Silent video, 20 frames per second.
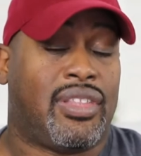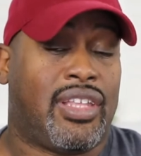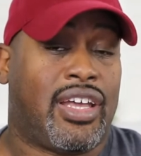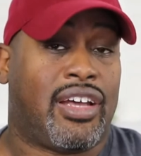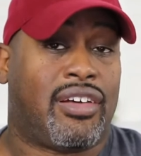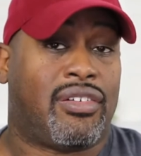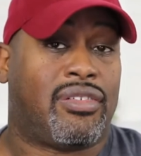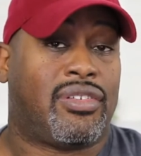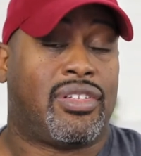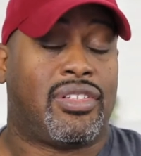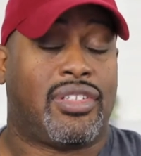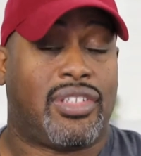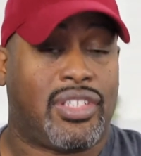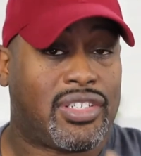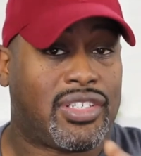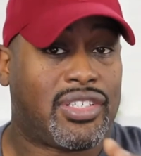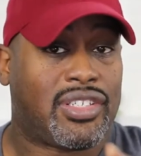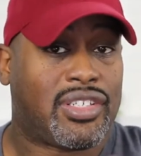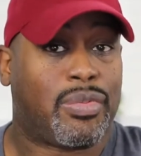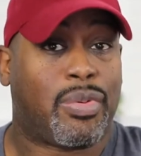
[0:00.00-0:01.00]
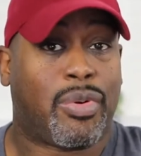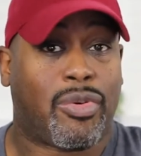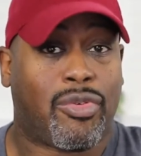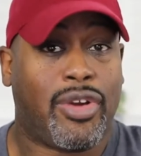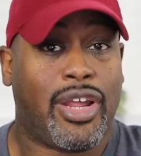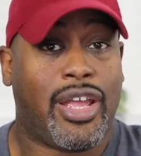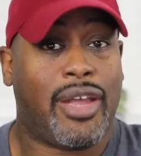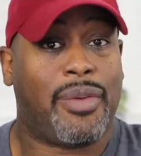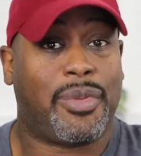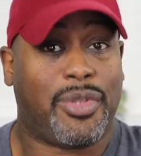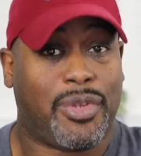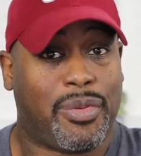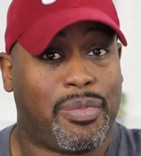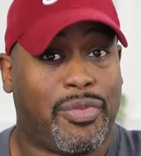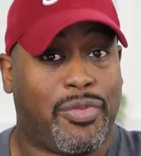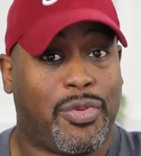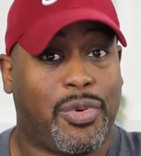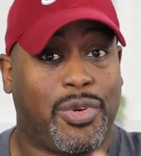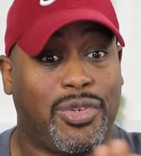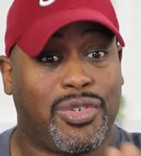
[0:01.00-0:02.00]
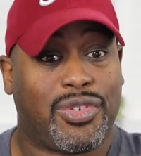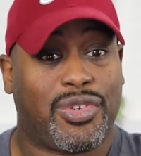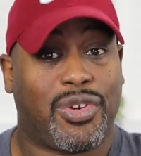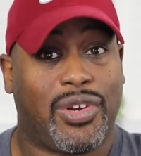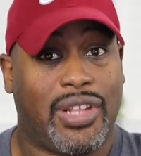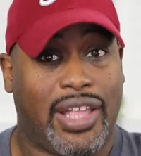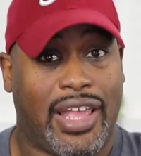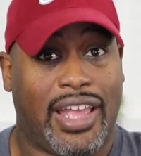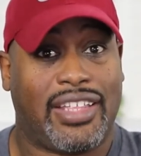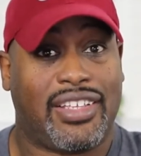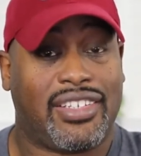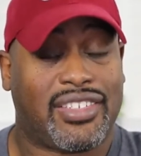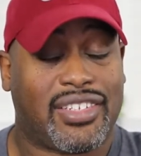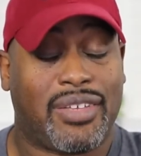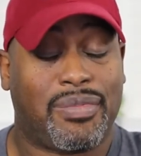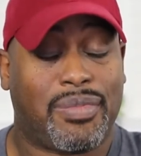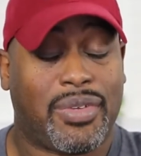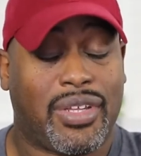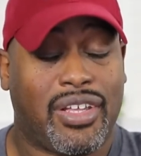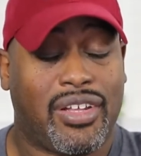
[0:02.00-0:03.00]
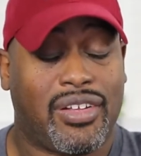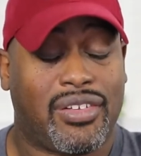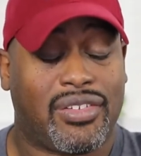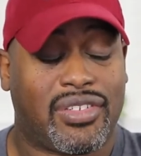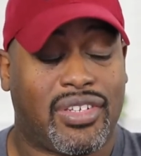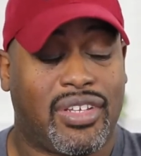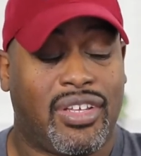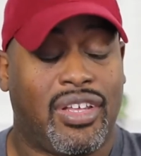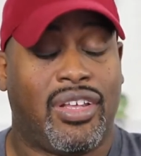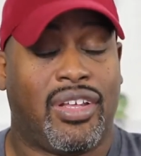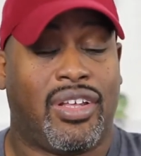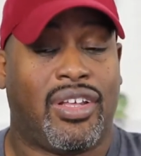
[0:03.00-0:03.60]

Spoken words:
Now, this is the parameter before you start adding something else.